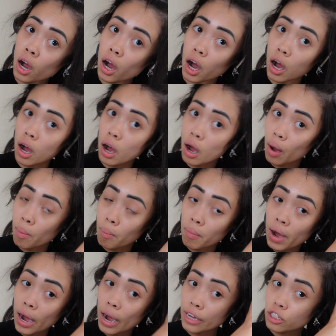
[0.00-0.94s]

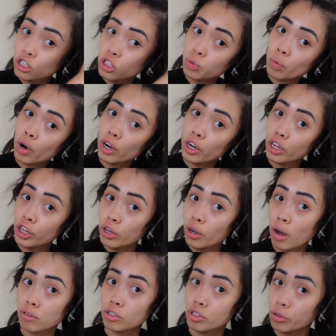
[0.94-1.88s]
I swear to you,
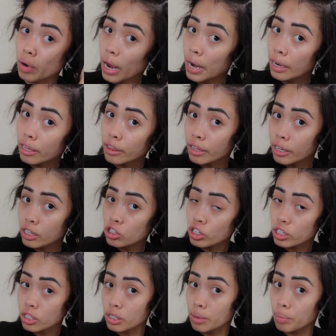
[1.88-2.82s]
I'll do anything
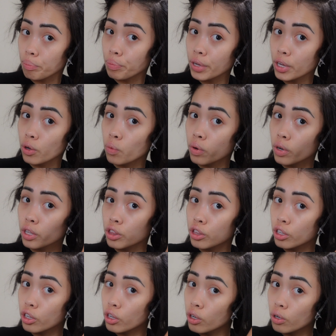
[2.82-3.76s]
just to be
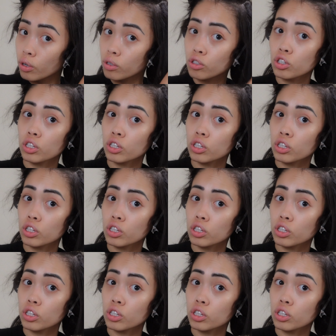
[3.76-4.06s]
with you.